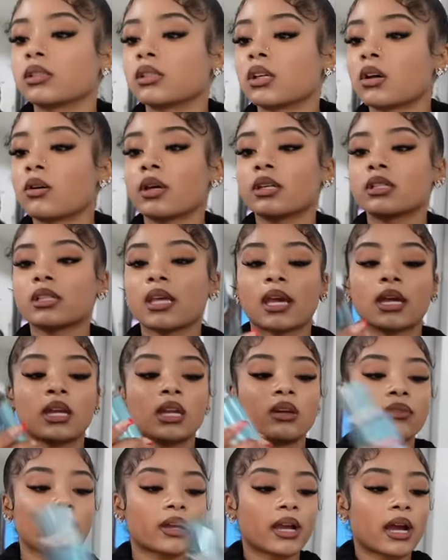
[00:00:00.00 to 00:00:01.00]
so it's like a
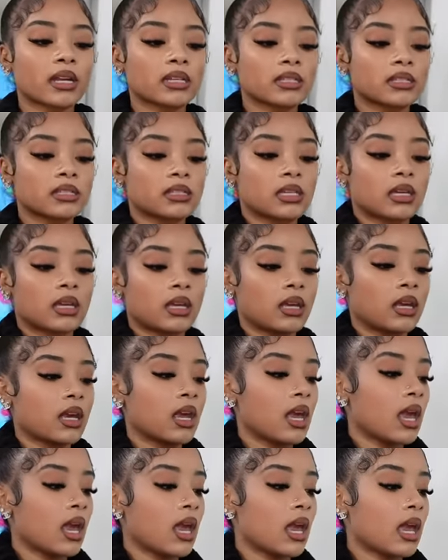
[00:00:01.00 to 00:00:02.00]
different kind of scent
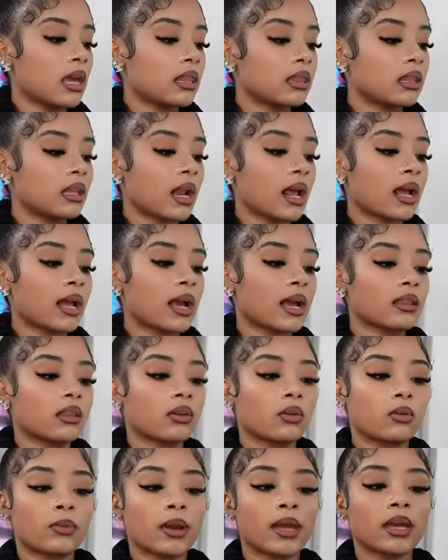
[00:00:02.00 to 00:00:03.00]
and then i got the
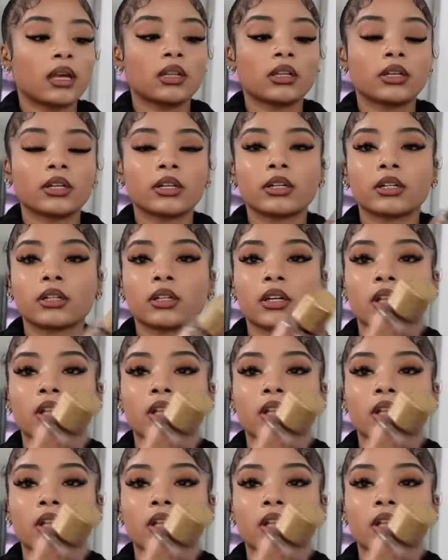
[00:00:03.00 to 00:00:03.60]
regular